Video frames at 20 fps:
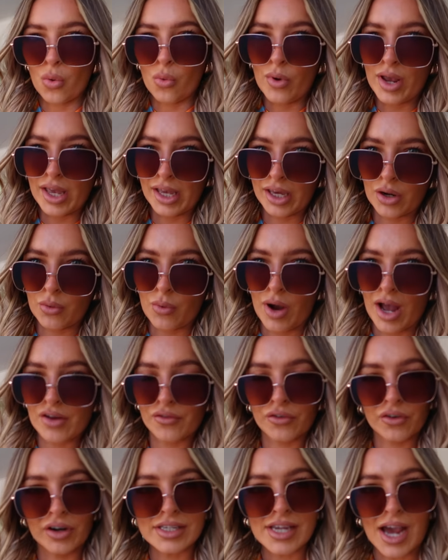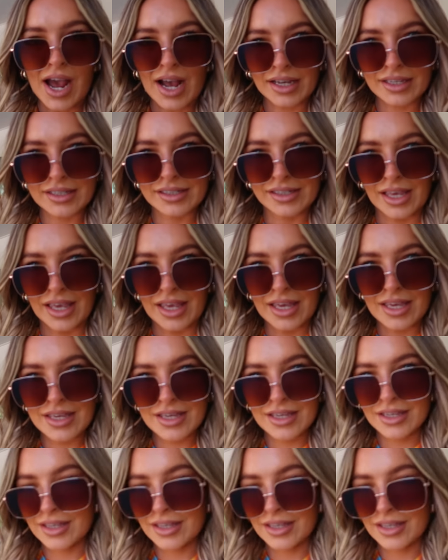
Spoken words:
We're gonna wait for a taxi.